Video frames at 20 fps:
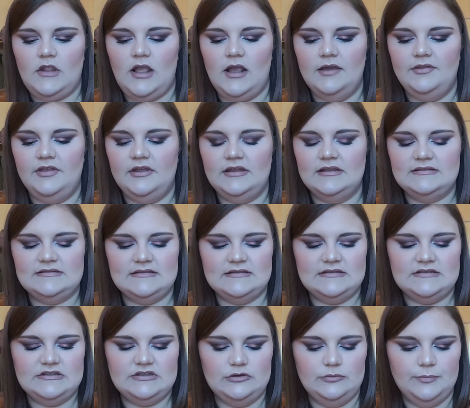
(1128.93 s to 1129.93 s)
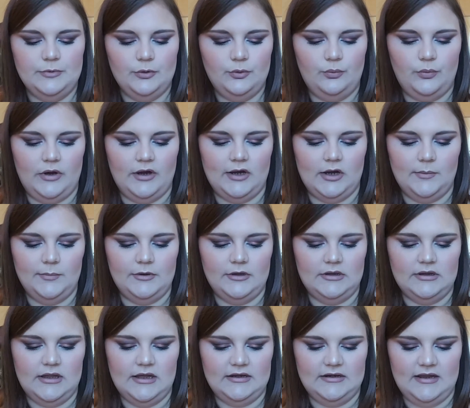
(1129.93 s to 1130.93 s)
I think it's super
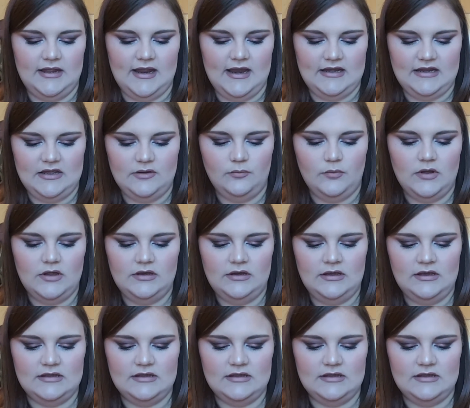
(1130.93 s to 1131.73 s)
wearable on anyone.